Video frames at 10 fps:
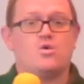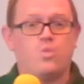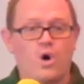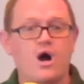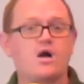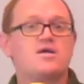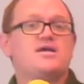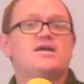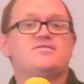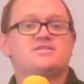walk
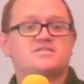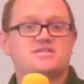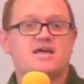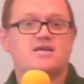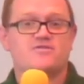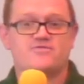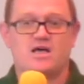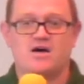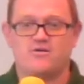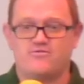in the state of
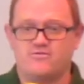love.